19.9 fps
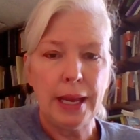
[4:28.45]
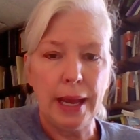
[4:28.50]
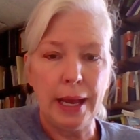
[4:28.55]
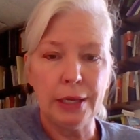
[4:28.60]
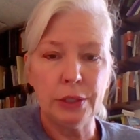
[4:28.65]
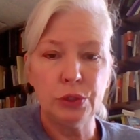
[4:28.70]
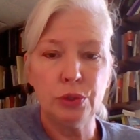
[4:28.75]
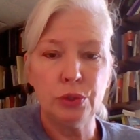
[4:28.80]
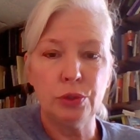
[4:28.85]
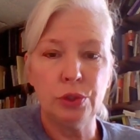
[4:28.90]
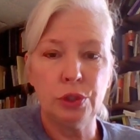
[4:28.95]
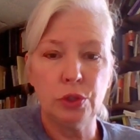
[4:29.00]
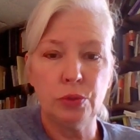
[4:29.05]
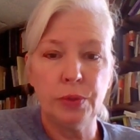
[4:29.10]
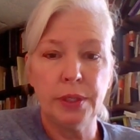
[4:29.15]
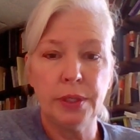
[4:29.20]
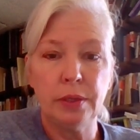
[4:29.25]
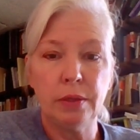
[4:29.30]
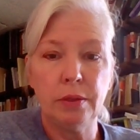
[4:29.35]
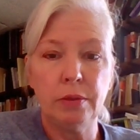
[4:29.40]
as you're
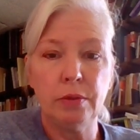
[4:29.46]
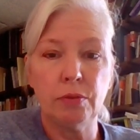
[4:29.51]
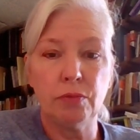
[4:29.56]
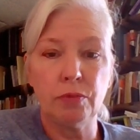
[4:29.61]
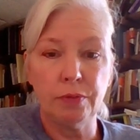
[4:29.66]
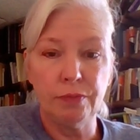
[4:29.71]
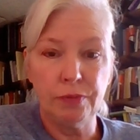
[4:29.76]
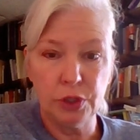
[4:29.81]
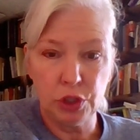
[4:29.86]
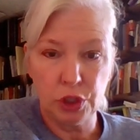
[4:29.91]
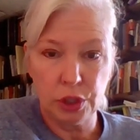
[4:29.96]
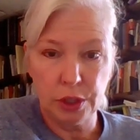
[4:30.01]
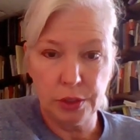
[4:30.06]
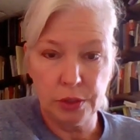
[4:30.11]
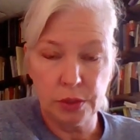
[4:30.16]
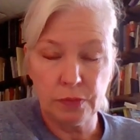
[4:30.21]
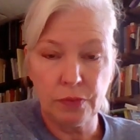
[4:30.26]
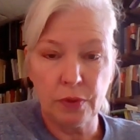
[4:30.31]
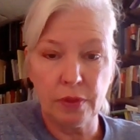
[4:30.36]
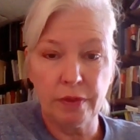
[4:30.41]
doing the
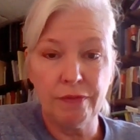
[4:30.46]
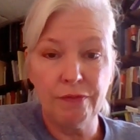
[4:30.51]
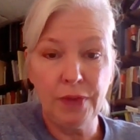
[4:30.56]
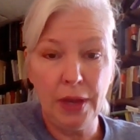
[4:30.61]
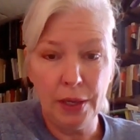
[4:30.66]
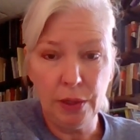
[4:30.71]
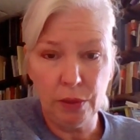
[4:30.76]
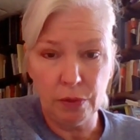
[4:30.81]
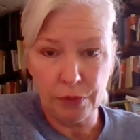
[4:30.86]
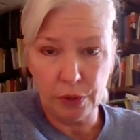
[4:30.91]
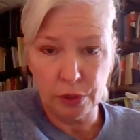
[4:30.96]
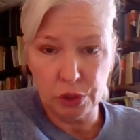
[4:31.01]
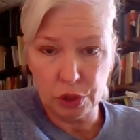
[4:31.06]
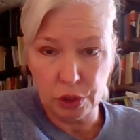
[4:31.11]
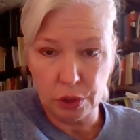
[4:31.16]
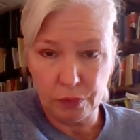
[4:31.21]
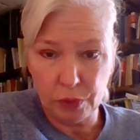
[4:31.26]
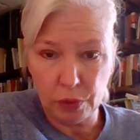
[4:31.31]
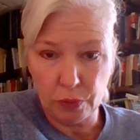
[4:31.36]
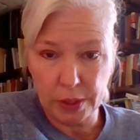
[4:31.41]
revisions for the final
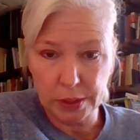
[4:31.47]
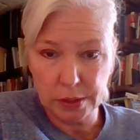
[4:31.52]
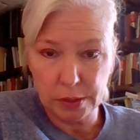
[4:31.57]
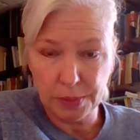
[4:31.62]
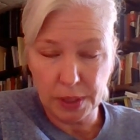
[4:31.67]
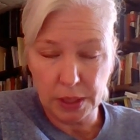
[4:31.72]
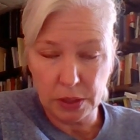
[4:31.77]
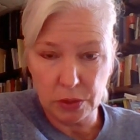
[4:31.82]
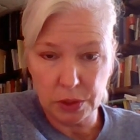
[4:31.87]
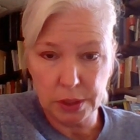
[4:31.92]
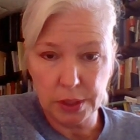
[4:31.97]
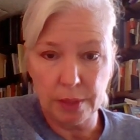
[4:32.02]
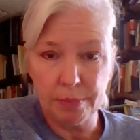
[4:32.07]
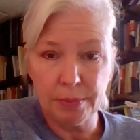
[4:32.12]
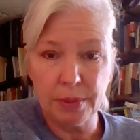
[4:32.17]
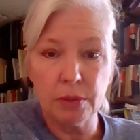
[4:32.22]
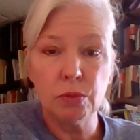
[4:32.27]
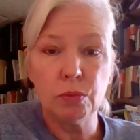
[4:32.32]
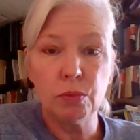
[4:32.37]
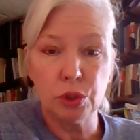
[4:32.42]
version of your resume or
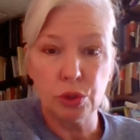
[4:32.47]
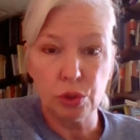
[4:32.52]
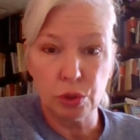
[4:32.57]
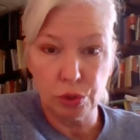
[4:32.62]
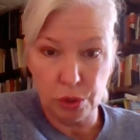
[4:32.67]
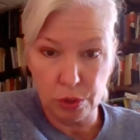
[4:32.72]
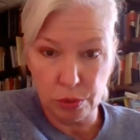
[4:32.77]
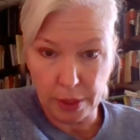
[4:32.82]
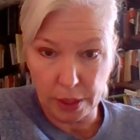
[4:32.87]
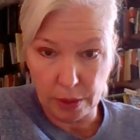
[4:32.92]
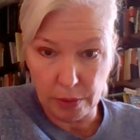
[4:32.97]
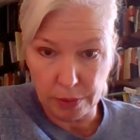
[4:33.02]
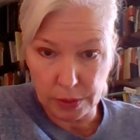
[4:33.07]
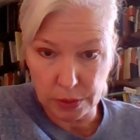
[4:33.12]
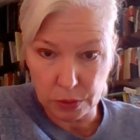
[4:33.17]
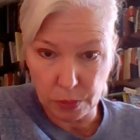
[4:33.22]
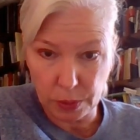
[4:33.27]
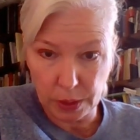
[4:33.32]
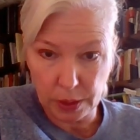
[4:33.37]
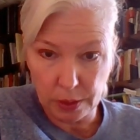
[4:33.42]
statement, which are due later
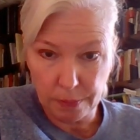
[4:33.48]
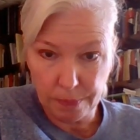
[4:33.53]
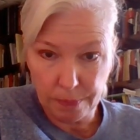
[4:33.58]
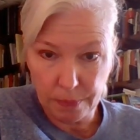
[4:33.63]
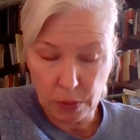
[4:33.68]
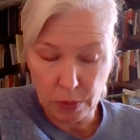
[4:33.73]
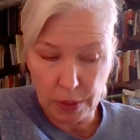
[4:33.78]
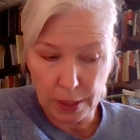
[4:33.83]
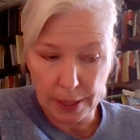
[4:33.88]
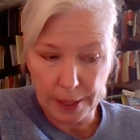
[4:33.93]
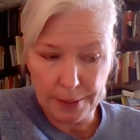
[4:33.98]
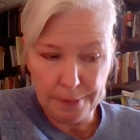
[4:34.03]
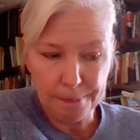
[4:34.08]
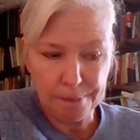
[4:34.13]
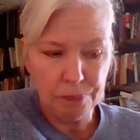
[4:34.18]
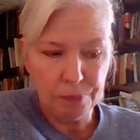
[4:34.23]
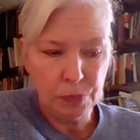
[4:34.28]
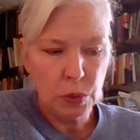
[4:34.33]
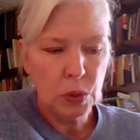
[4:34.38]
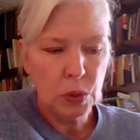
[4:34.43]
this week, okay?